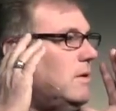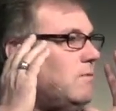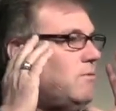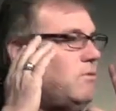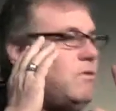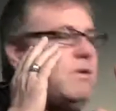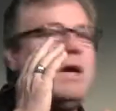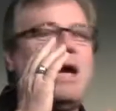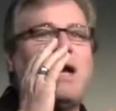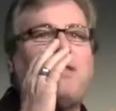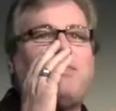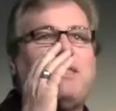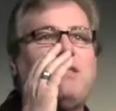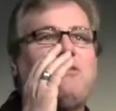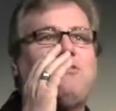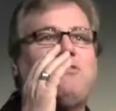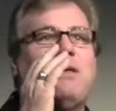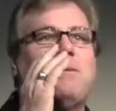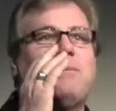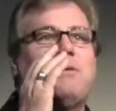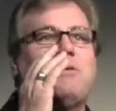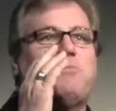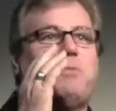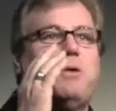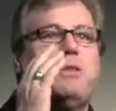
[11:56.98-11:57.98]
If you got these
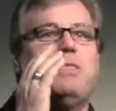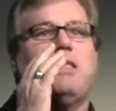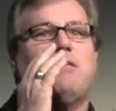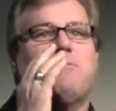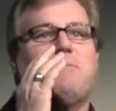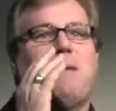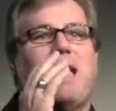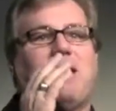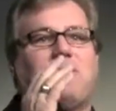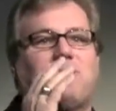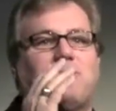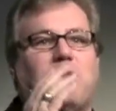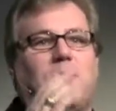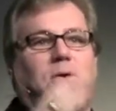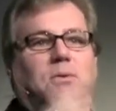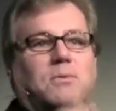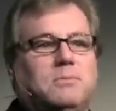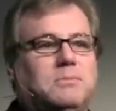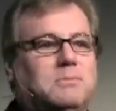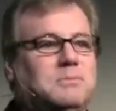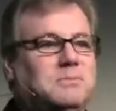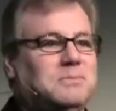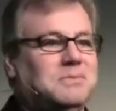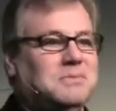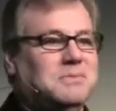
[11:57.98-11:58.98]
symptoms, put these masks
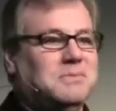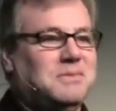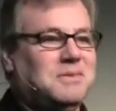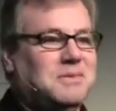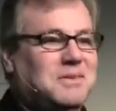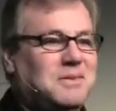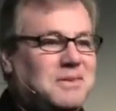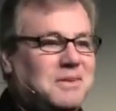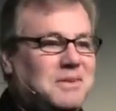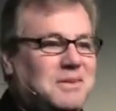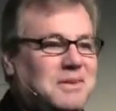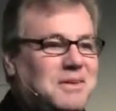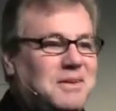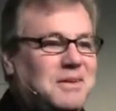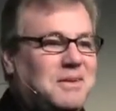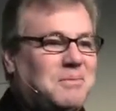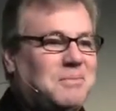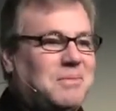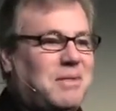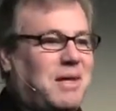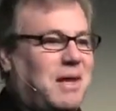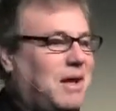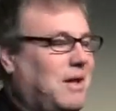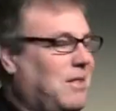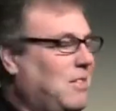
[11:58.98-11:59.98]
on.
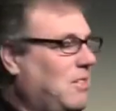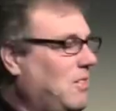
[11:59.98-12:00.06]
Like,